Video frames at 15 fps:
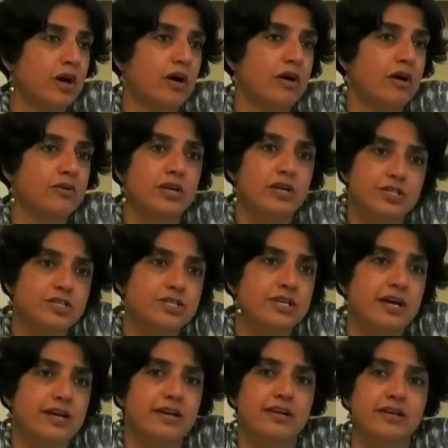religious
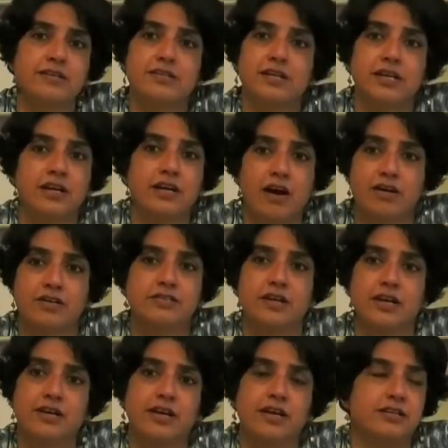identity, caste
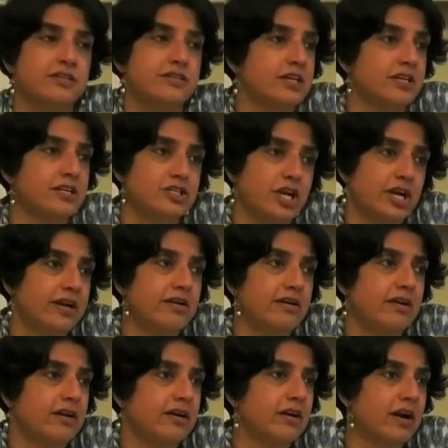identity,
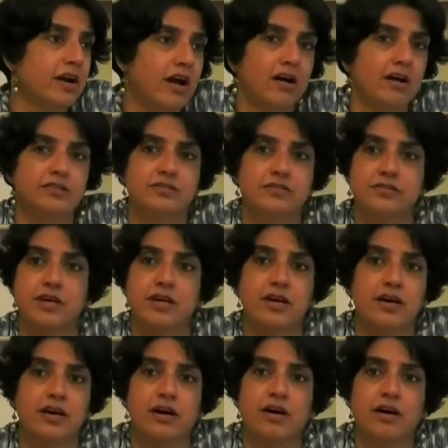gender, class,
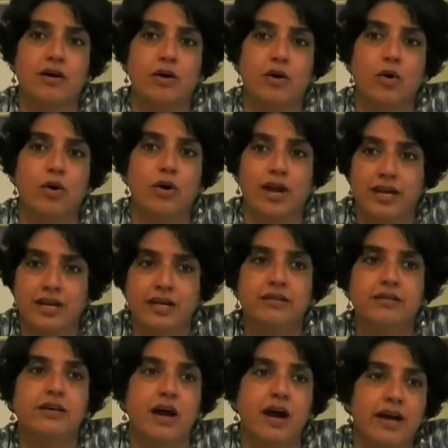or any
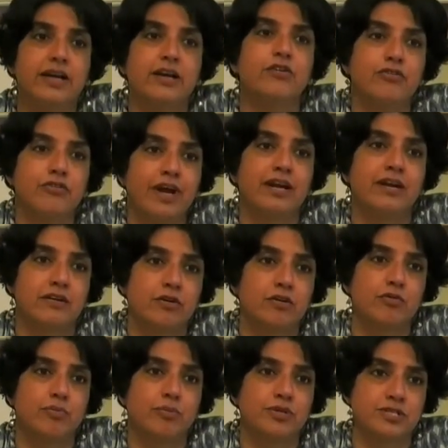other kind of vector
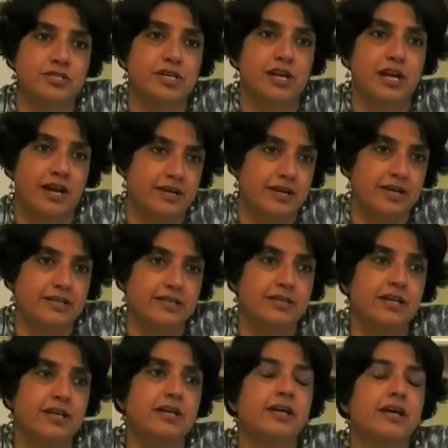of personal
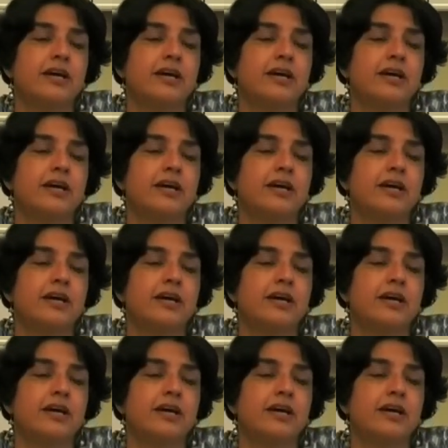identity.